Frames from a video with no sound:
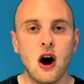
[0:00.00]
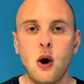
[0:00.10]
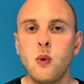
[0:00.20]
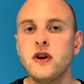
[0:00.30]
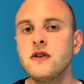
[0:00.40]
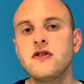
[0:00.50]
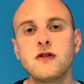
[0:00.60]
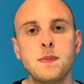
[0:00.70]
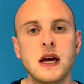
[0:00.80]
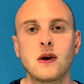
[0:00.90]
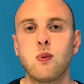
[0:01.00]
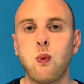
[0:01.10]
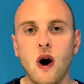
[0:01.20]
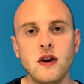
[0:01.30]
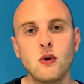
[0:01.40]
I want you to just pick
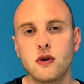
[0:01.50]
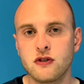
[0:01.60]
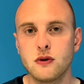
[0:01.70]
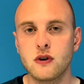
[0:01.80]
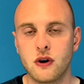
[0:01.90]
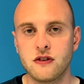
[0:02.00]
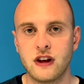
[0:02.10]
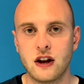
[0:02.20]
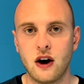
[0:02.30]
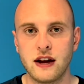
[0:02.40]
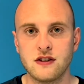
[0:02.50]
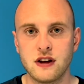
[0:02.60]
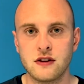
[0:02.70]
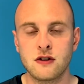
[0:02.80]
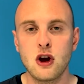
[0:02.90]
1 or 2 content
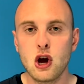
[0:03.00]
ideas,